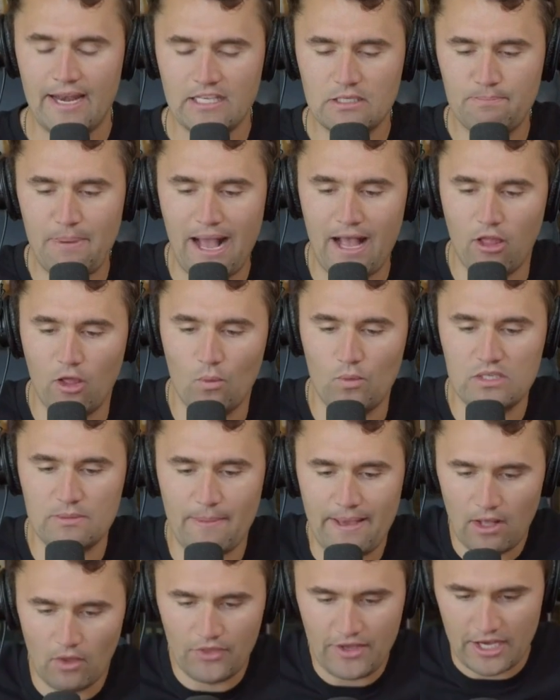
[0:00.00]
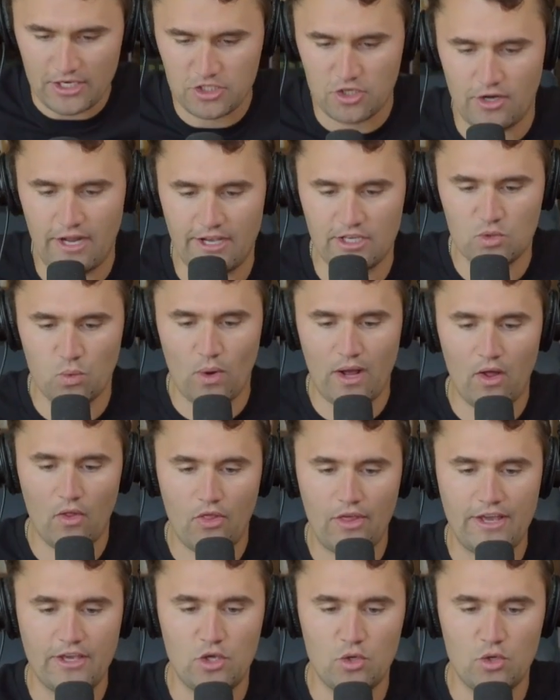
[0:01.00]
and his ballot was mailed yesterday as well.